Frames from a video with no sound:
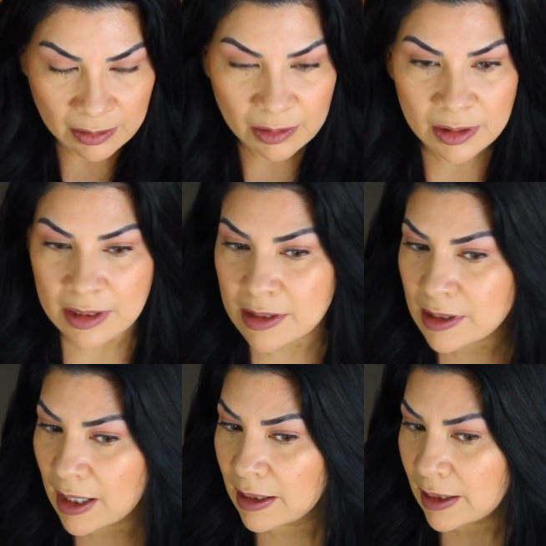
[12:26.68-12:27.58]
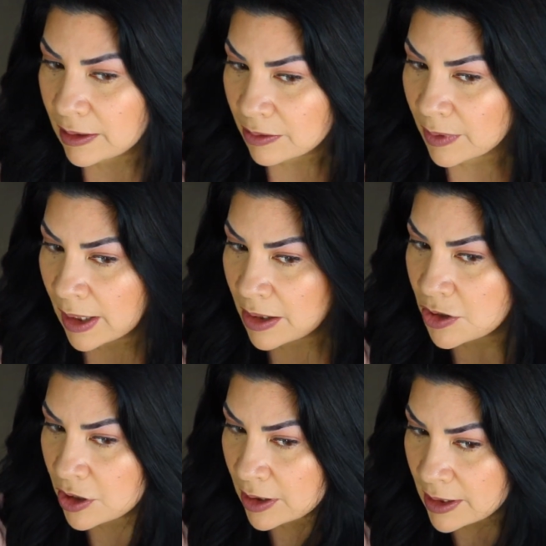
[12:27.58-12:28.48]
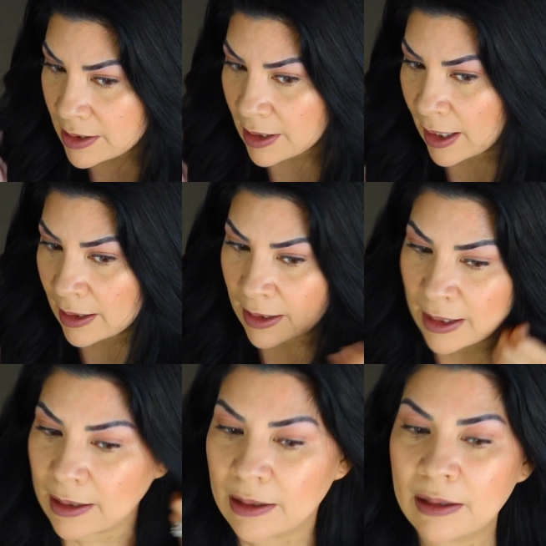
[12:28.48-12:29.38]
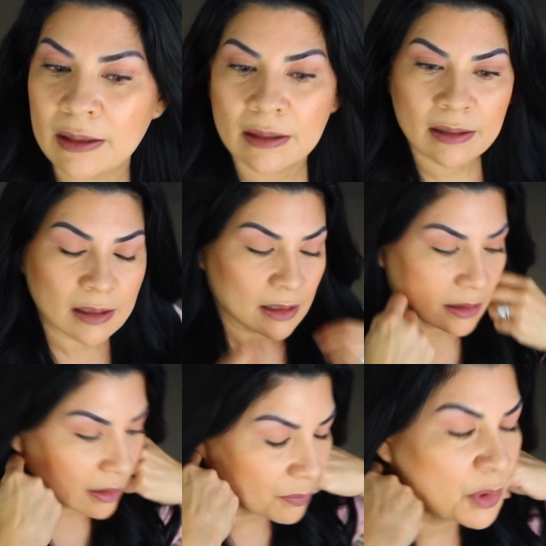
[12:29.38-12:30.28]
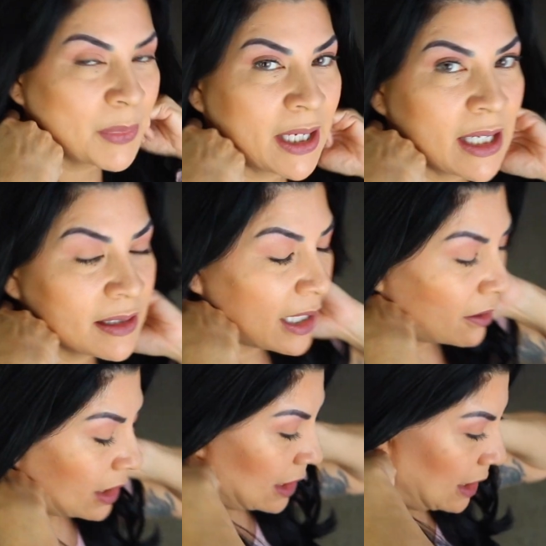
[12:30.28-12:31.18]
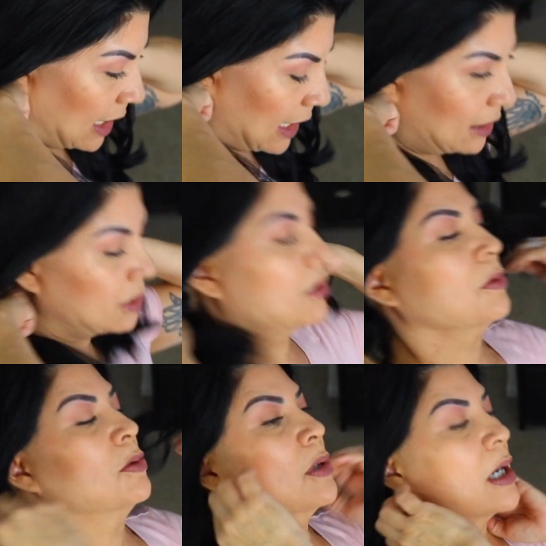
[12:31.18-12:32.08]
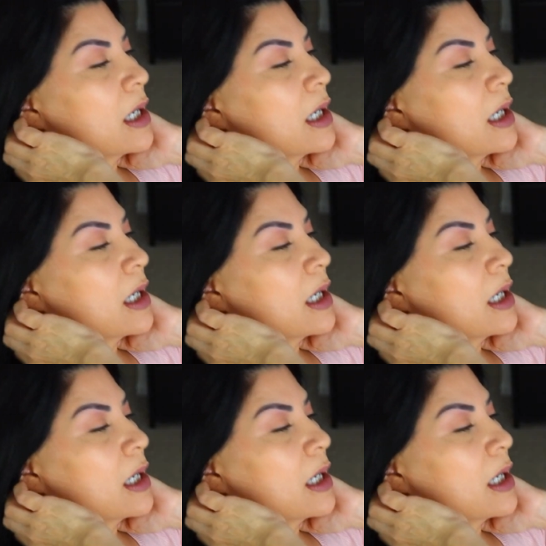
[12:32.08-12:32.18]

gonna style it the way I usually style it. I put my head down and then I like to